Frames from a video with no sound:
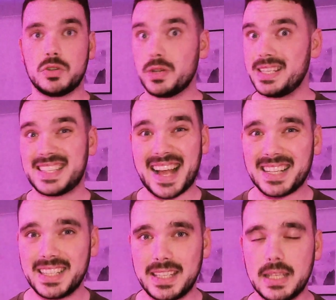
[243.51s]
do
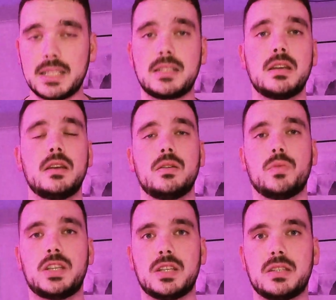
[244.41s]
exactly this,
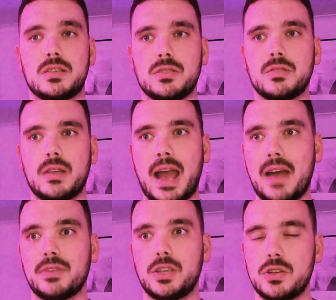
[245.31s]
which is to
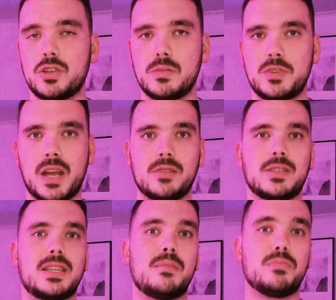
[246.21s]
have a YouTube channel
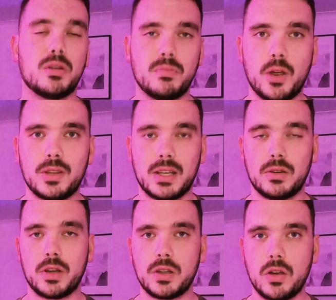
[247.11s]
to then promote
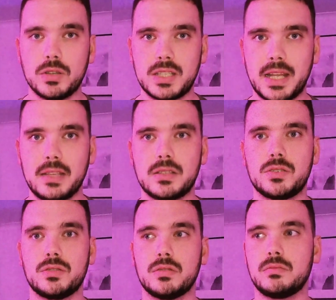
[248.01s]
their own content
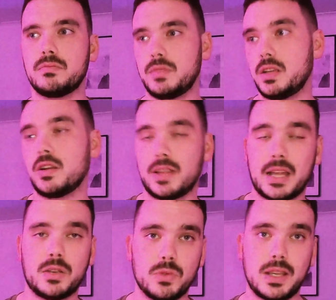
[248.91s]
to,
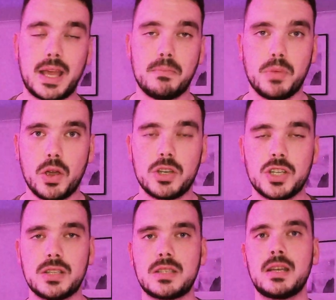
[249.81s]
that you would then
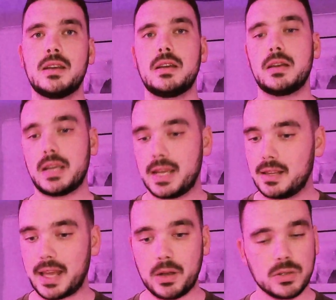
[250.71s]
purchase.
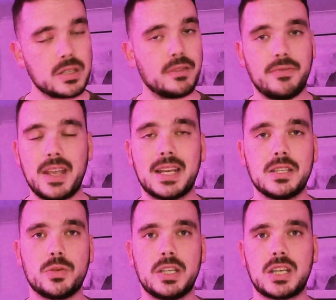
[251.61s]
They all sort of feed
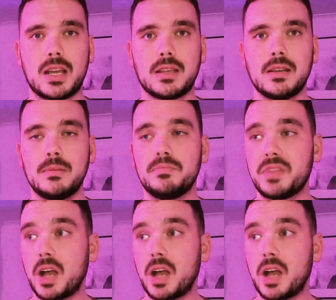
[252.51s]
into each other.